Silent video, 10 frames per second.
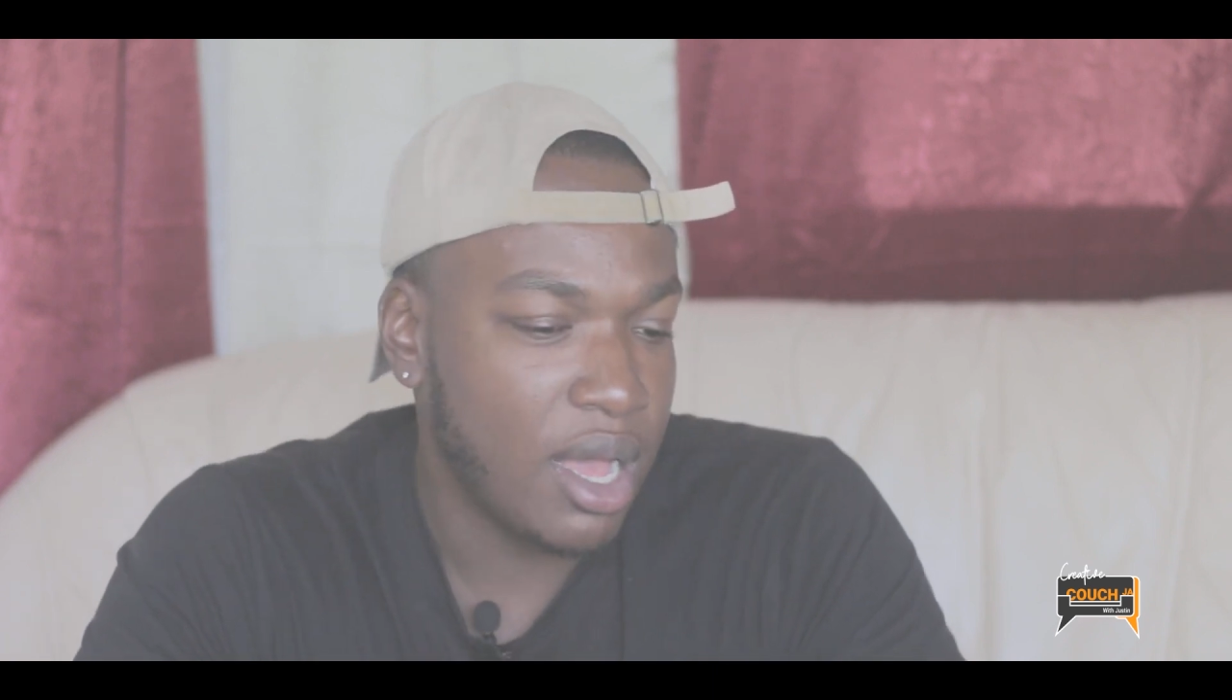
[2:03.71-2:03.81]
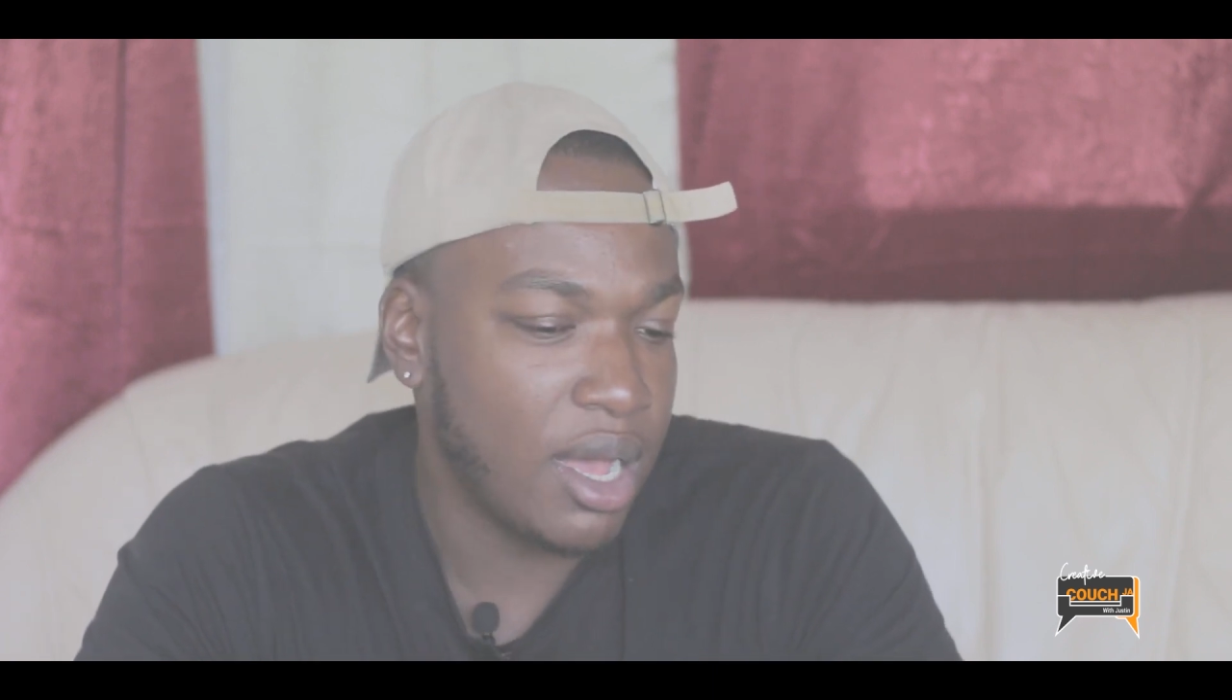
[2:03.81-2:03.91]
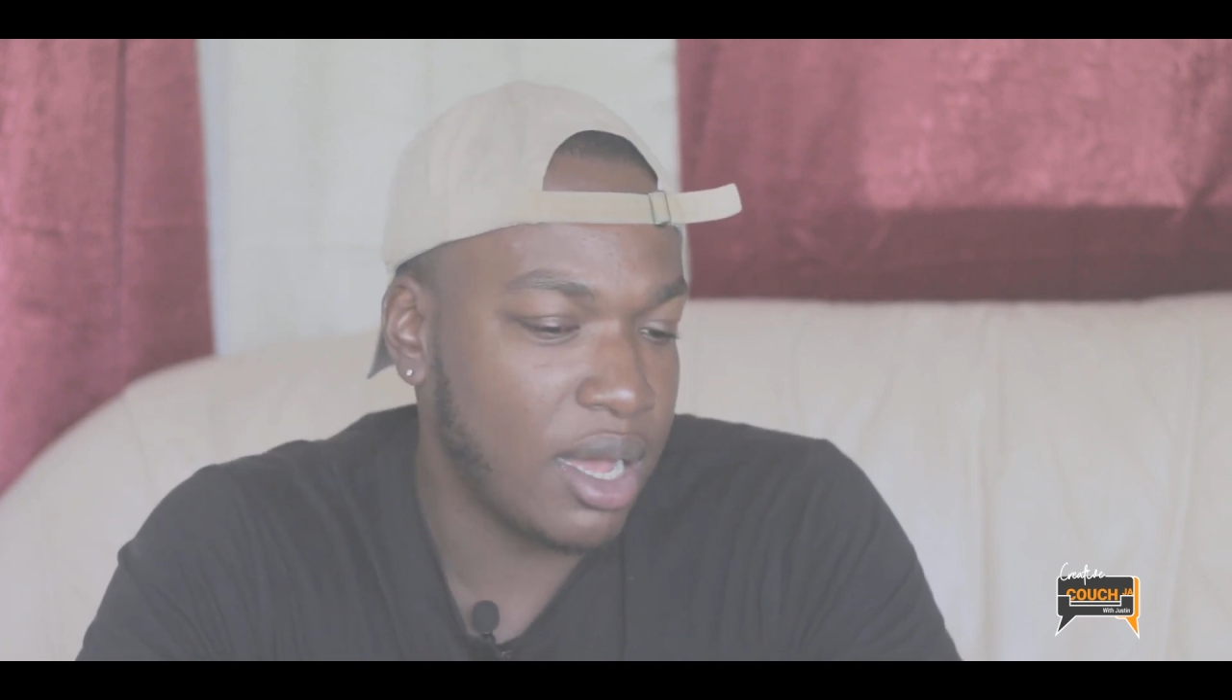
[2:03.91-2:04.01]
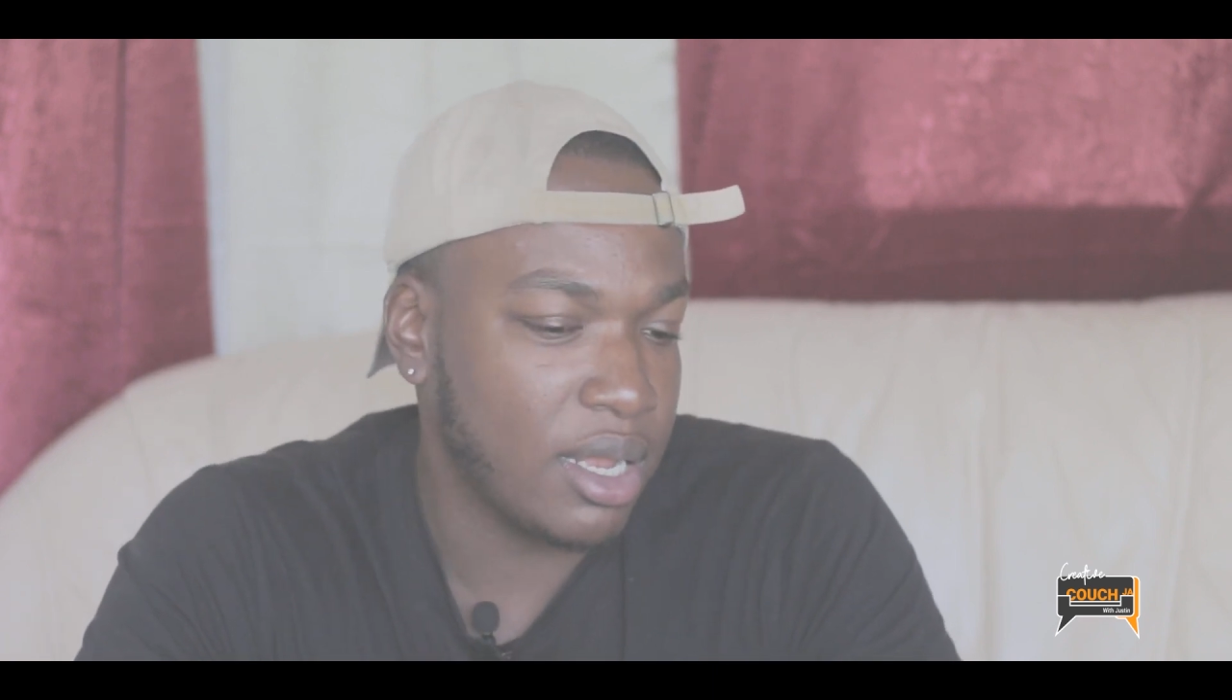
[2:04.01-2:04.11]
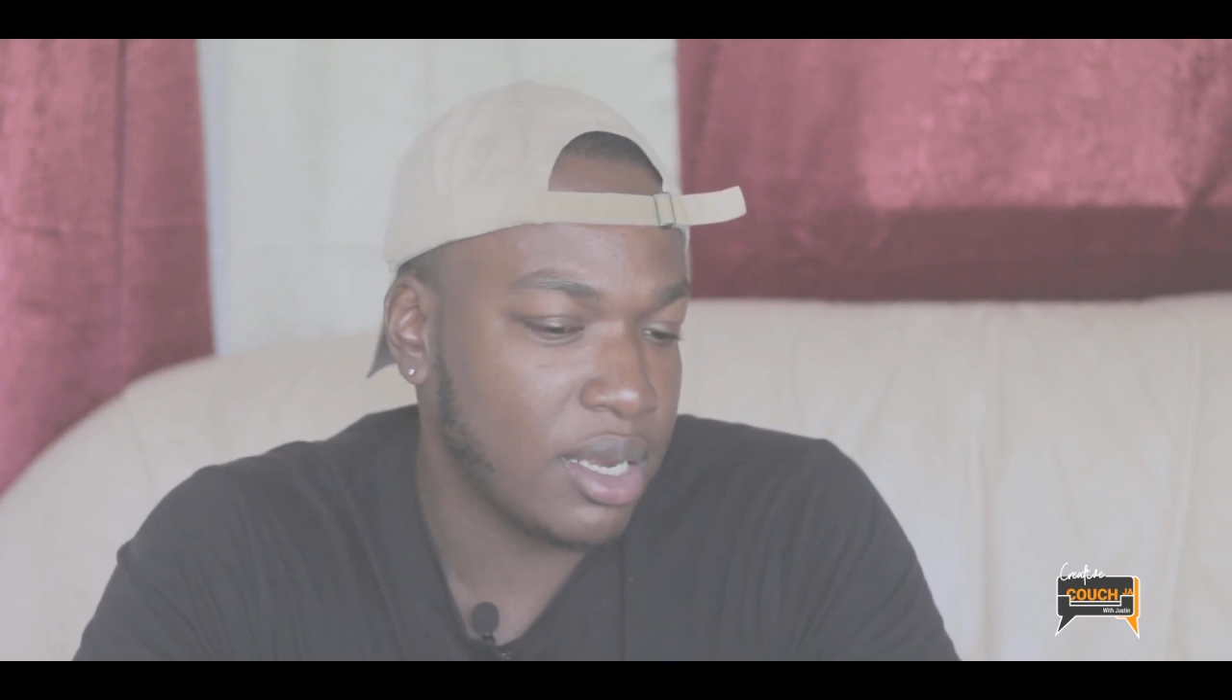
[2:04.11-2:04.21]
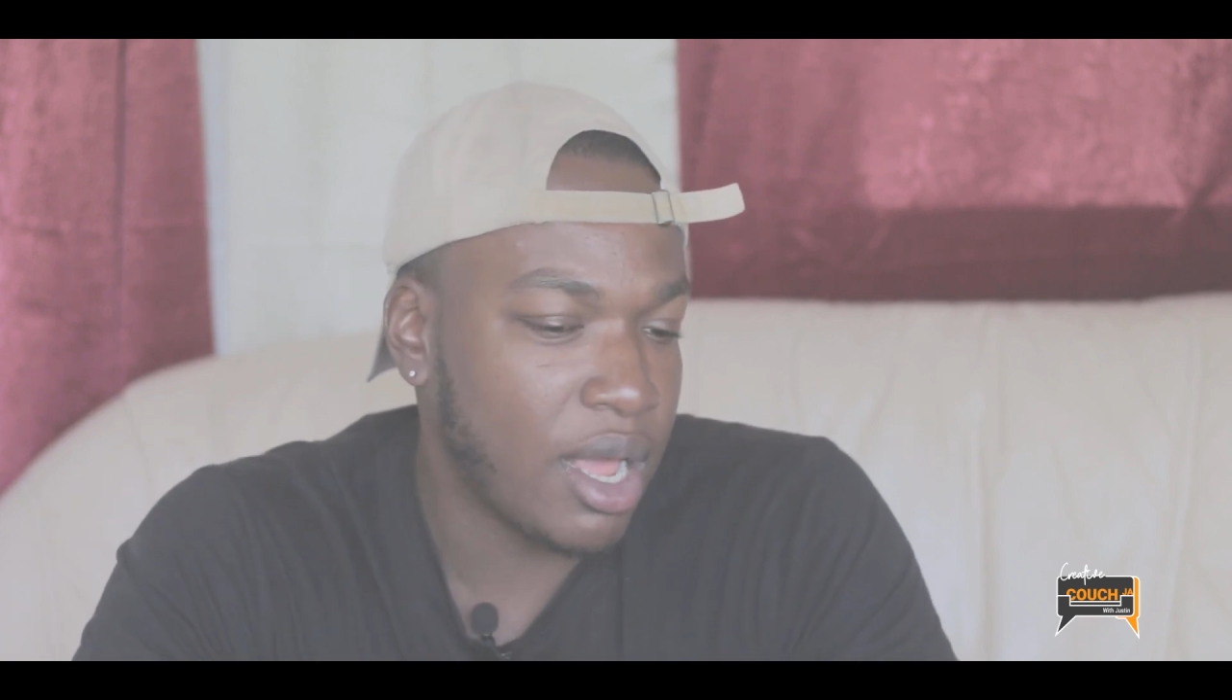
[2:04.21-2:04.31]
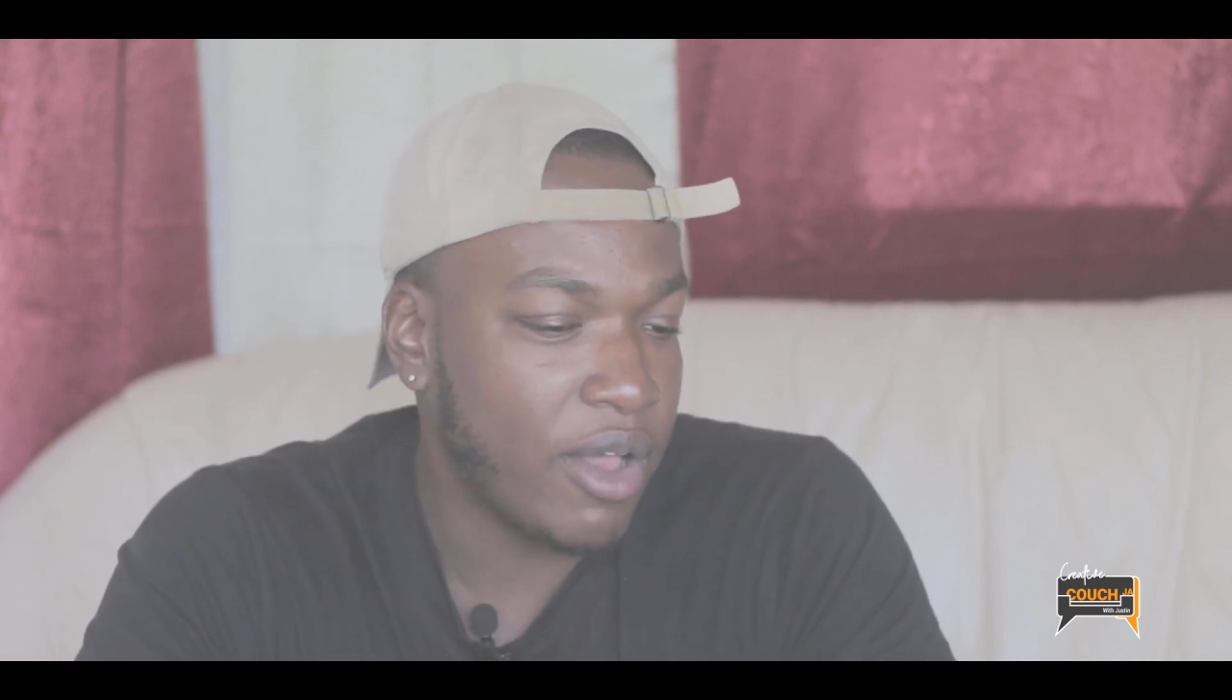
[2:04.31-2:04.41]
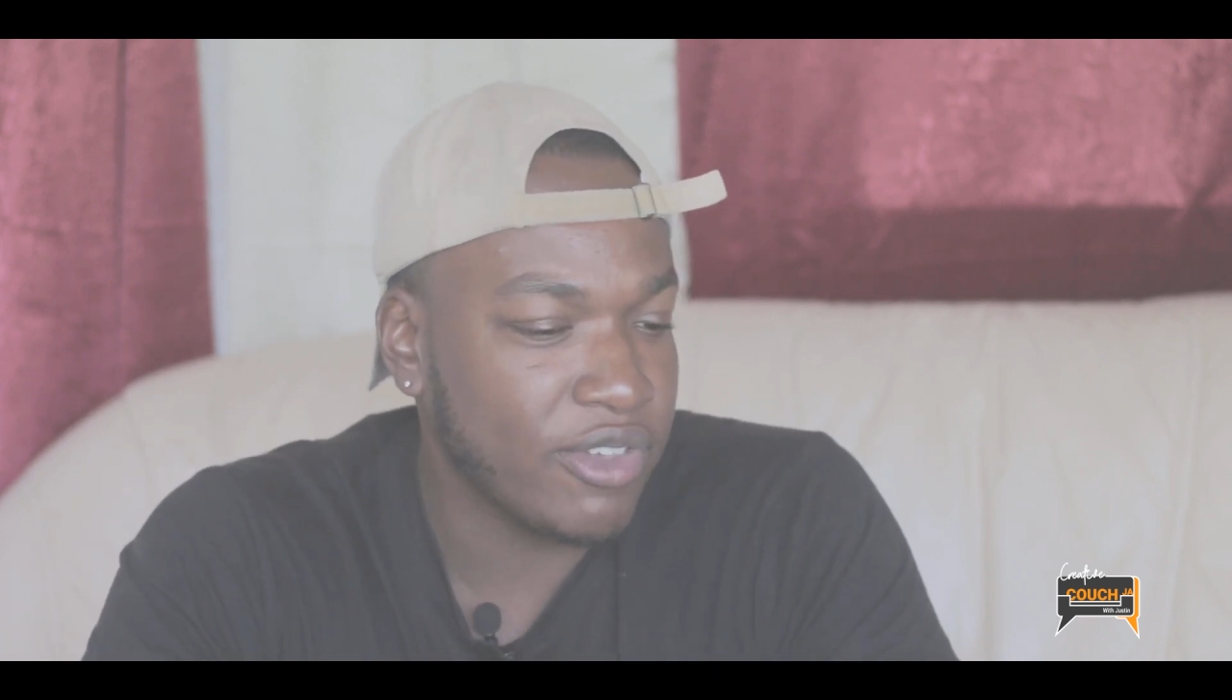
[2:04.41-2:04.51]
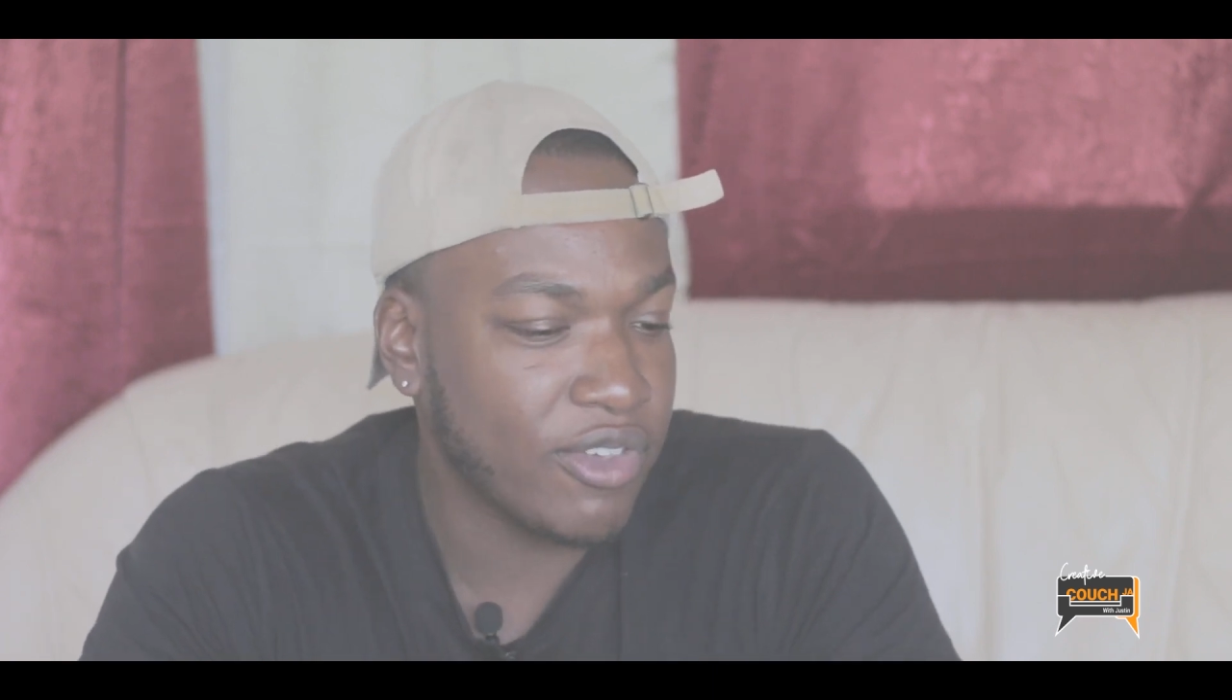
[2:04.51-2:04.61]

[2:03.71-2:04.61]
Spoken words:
and I was